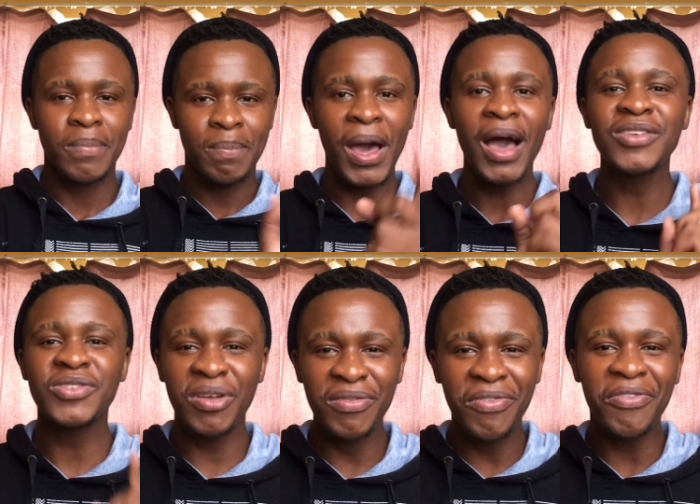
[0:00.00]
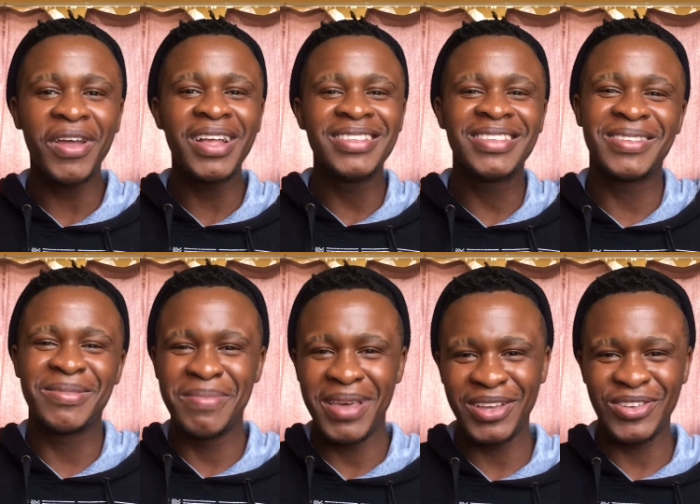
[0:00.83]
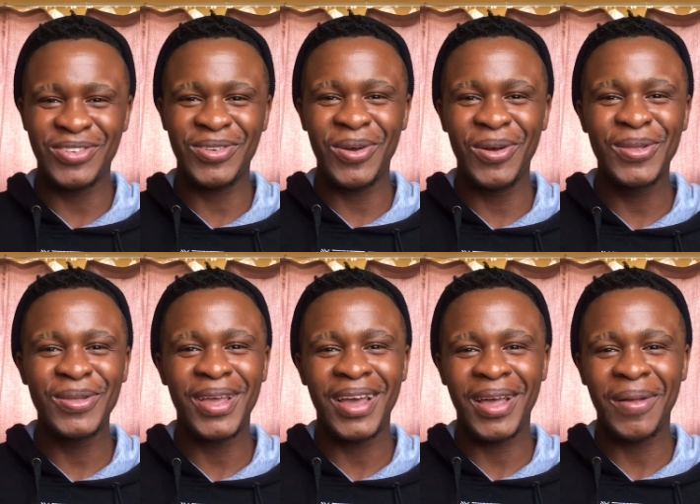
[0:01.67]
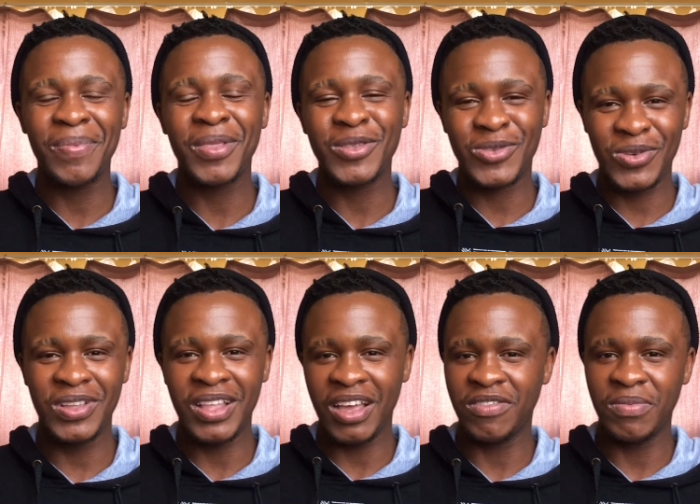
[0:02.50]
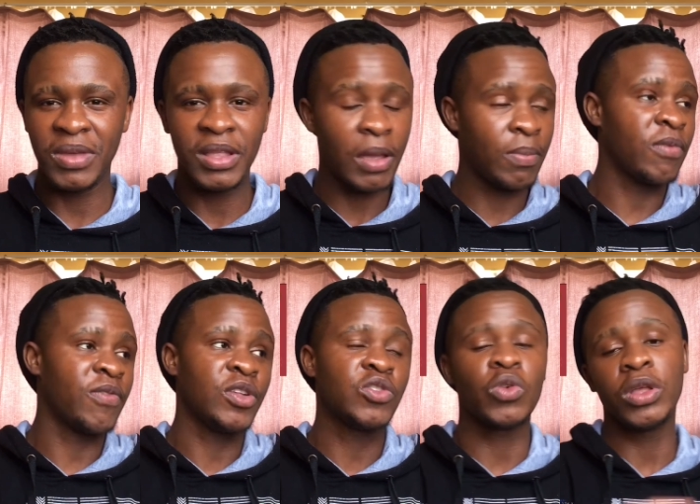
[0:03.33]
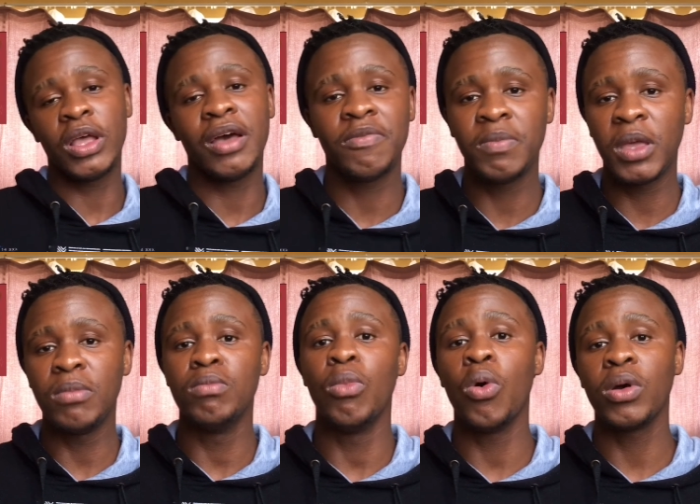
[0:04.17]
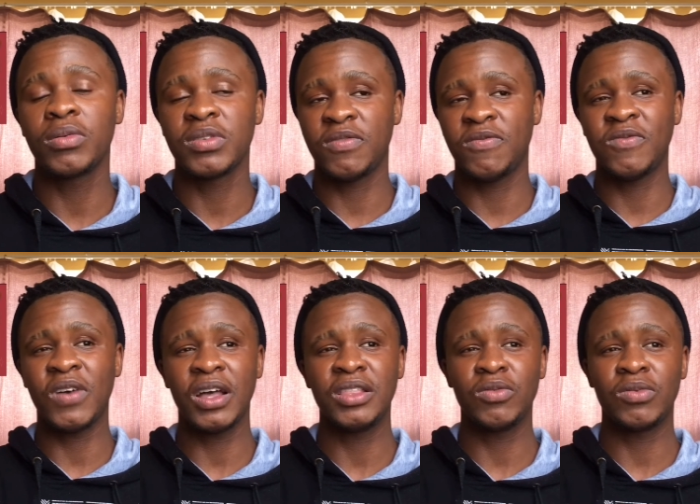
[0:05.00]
Pass on Friends Smash on um, Two and a Half Men. I preferred Two and a Half Men more. It was fun.